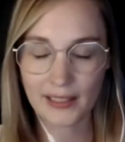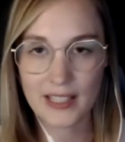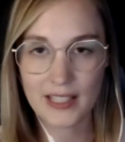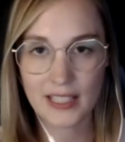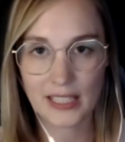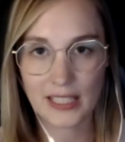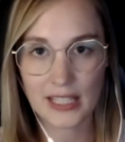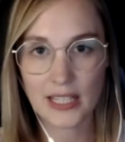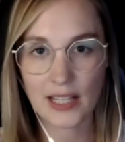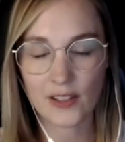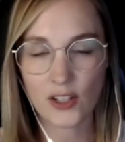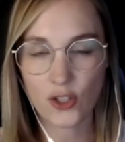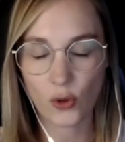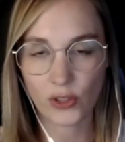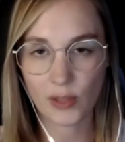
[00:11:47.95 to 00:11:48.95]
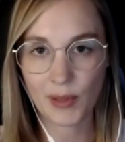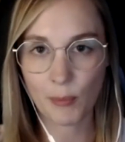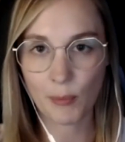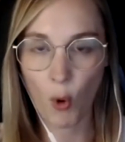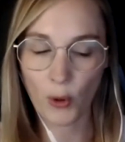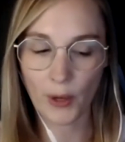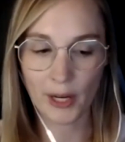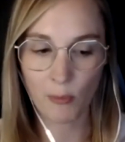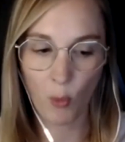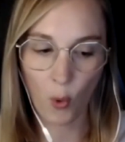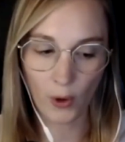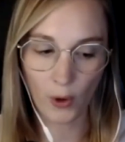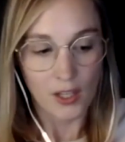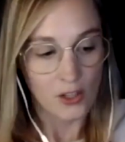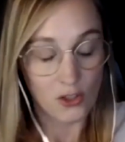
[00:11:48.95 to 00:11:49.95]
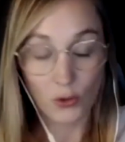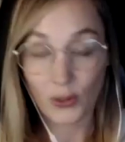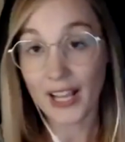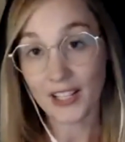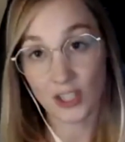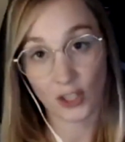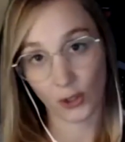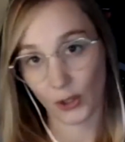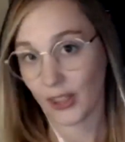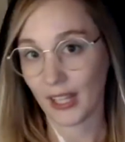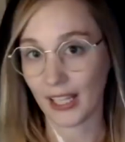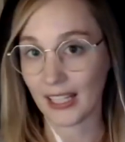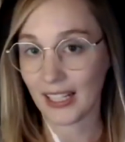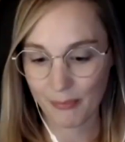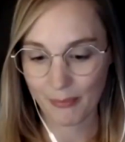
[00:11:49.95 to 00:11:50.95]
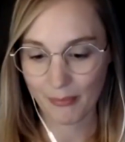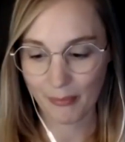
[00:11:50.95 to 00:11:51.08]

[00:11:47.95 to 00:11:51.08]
the scenes and there's only been more and more. So that's a good thing.